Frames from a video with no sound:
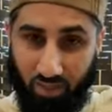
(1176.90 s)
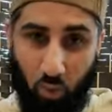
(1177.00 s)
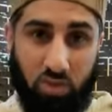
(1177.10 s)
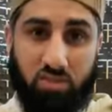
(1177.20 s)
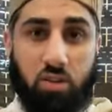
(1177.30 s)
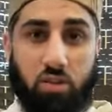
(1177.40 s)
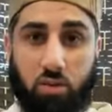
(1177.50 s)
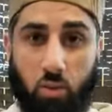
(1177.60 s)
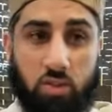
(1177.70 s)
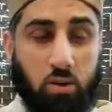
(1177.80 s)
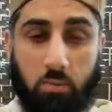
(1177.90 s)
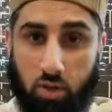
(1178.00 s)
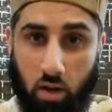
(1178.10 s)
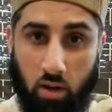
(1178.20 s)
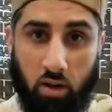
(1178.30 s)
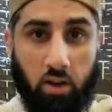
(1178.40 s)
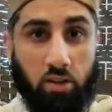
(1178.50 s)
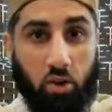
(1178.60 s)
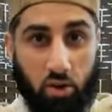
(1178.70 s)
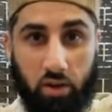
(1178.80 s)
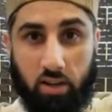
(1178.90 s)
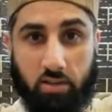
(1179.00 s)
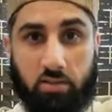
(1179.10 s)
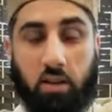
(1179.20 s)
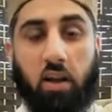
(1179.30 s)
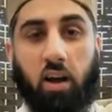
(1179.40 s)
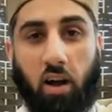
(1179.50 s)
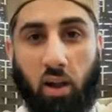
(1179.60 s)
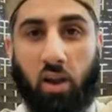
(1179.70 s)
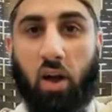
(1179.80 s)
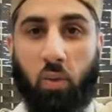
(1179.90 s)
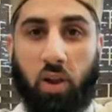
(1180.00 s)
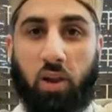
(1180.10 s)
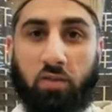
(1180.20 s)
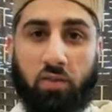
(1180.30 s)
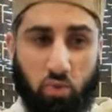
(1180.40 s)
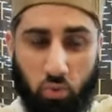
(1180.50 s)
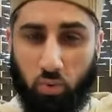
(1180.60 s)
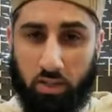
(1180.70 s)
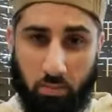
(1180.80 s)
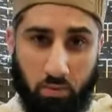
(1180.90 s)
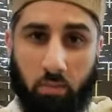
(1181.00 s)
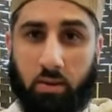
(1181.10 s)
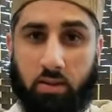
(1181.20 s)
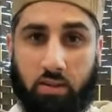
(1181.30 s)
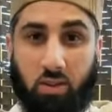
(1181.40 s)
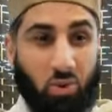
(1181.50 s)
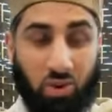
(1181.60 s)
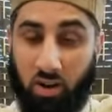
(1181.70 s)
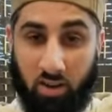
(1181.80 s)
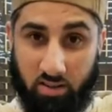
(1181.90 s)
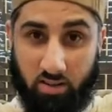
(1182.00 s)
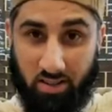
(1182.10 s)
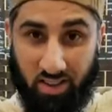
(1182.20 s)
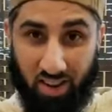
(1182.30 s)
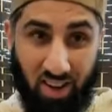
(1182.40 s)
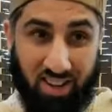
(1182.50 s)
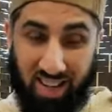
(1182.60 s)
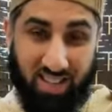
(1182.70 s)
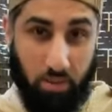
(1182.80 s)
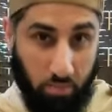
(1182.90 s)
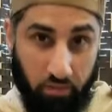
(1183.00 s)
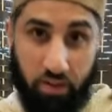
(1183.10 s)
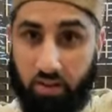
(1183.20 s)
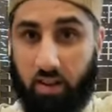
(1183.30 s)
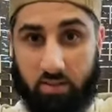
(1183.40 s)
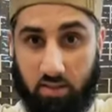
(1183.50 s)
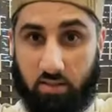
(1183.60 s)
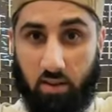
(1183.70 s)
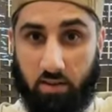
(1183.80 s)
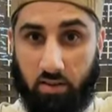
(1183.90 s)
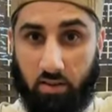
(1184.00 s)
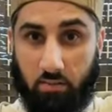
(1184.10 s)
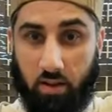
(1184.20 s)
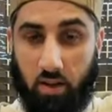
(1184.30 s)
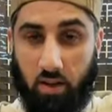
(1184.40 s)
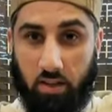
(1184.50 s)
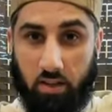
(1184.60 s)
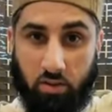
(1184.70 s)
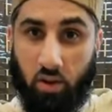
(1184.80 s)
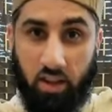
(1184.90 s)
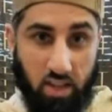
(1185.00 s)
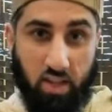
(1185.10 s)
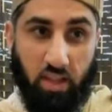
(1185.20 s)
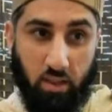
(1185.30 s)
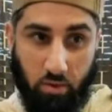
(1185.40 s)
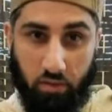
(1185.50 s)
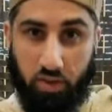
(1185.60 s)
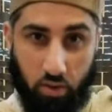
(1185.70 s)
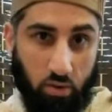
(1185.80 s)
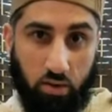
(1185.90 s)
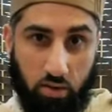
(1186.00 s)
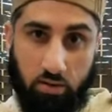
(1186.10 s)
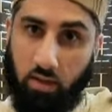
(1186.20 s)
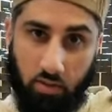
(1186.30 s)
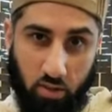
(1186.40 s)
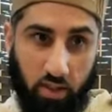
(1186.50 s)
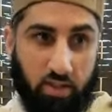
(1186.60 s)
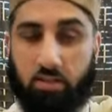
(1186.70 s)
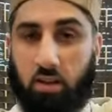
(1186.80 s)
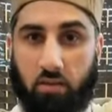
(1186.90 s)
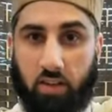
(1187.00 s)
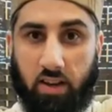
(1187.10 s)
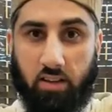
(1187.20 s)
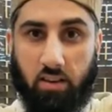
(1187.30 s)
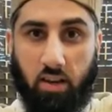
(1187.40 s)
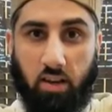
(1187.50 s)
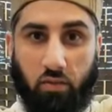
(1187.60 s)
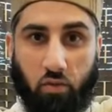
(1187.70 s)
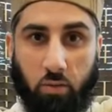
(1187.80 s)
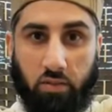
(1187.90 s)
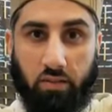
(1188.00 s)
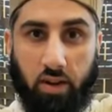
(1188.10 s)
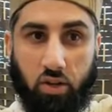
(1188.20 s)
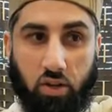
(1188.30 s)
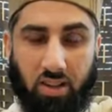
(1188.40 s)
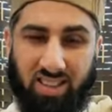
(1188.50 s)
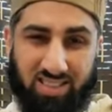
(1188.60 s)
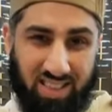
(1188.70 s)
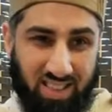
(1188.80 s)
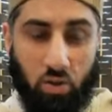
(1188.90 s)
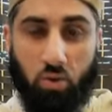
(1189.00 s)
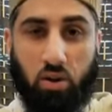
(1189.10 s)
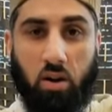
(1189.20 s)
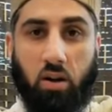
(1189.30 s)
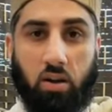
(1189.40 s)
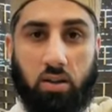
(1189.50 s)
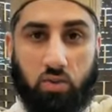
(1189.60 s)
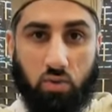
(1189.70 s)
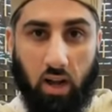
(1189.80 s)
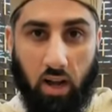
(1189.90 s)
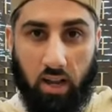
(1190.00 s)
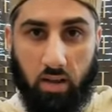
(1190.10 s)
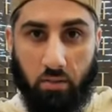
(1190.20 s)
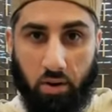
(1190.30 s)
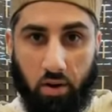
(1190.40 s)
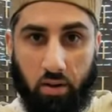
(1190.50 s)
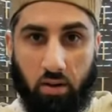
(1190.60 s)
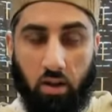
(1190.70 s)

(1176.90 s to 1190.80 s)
What's the result? What's the upshot? The goodness? Allah will love you. It's a promise in the Quran. Allah tells the Prophet to tell us this, sallallahu alaihi wasallam. It's not a hadith that the Prophet told us, even though that's a valid form of revelation. This is in the Quran, in Surah Ali Imran.